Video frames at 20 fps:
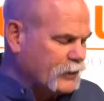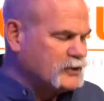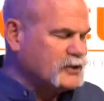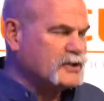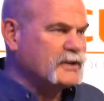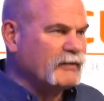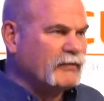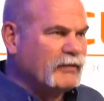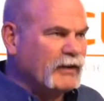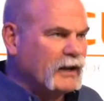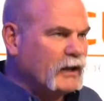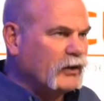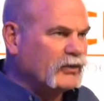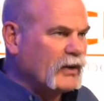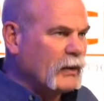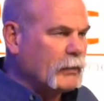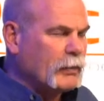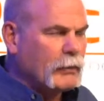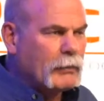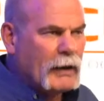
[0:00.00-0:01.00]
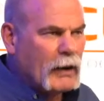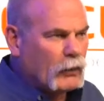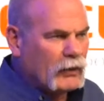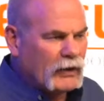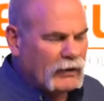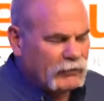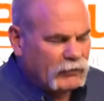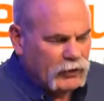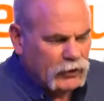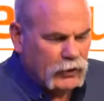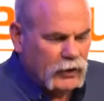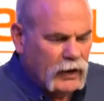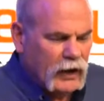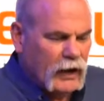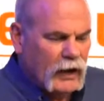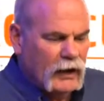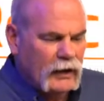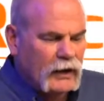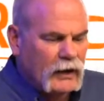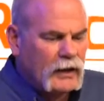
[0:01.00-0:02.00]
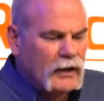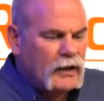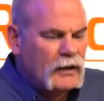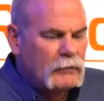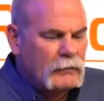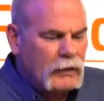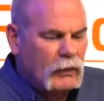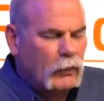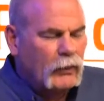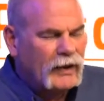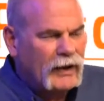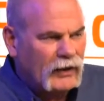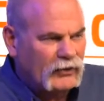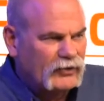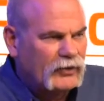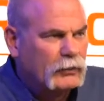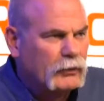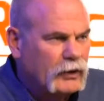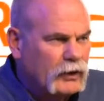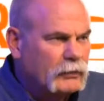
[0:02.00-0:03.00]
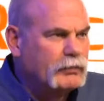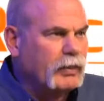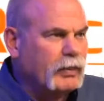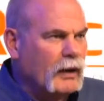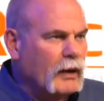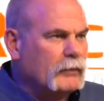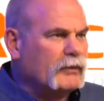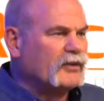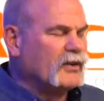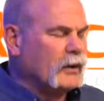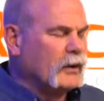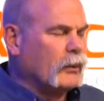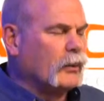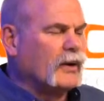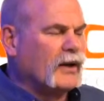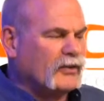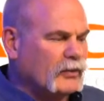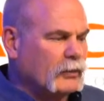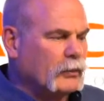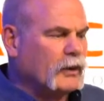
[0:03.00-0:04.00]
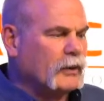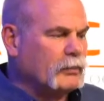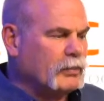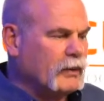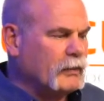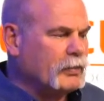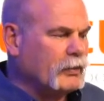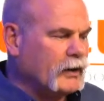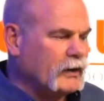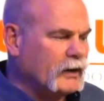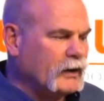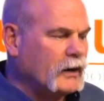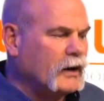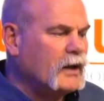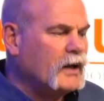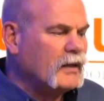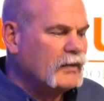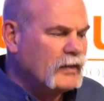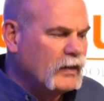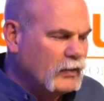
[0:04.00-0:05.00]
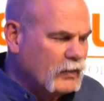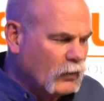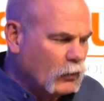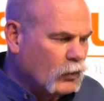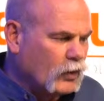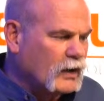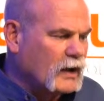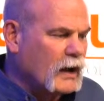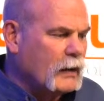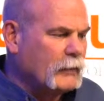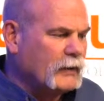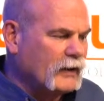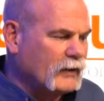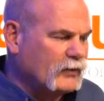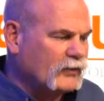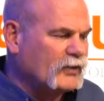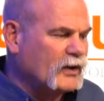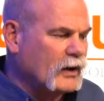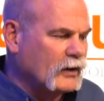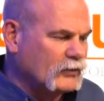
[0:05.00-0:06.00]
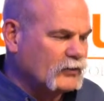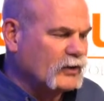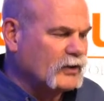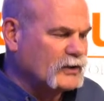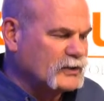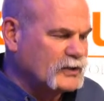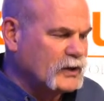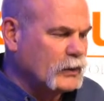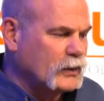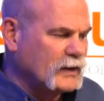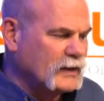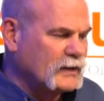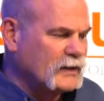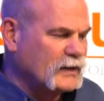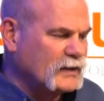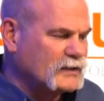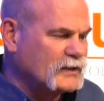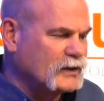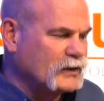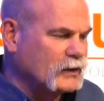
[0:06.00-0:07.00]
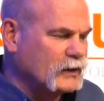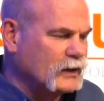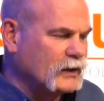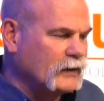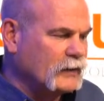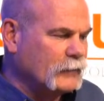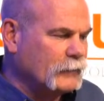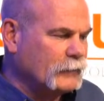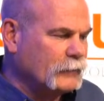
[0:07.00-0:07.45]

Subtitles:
pictures and videos up about whatever you got, man, we got some good plumbers in there. We got some good people in there that will comment and talk to you. So it's good.